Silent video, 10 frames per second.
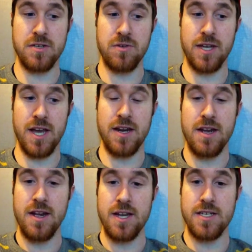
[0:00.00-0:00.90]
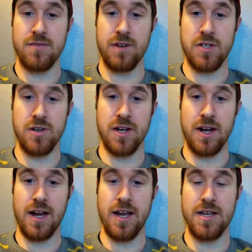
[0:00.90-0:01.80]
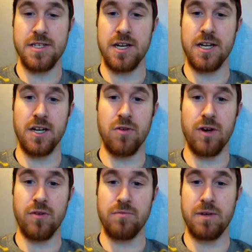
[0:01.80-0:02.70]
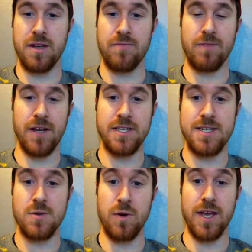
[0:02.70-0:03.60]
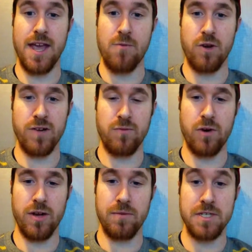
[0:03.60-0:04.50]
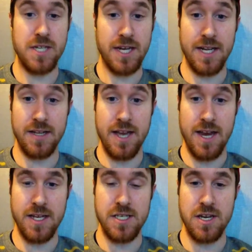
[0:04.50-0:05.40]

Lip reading: So again, he's a veteran guy. He's not going to go out and be a 19-20 game winner for you, but he's going to get the innings.